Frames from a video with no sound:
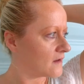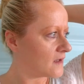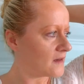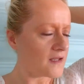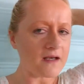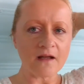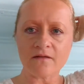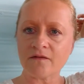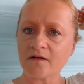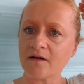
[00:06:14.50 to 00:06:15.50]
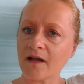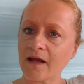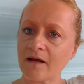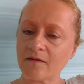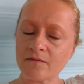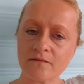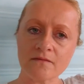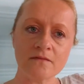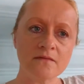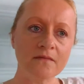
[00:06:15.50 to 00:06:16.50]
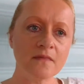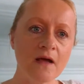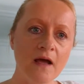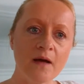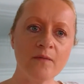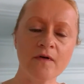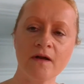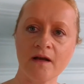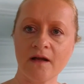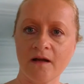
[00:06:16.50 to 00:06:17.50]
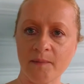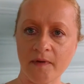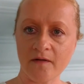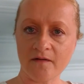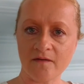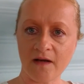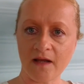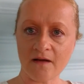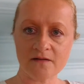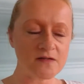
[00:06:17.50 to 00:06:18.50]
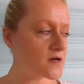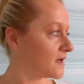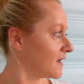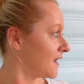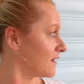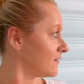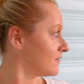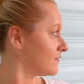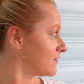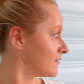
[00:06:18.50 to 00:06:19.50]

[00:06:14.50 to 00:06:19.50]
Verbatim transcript: I laid down for a nap. I'm working on uploading videos right now.